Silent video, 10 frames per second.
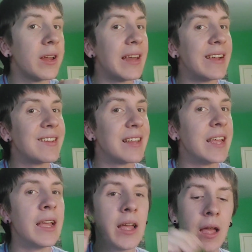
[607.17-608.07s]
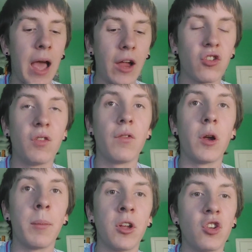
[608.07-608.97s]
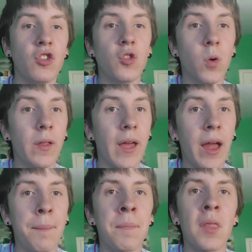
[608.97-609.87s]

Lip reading: nicely. I actually very much enjoy that.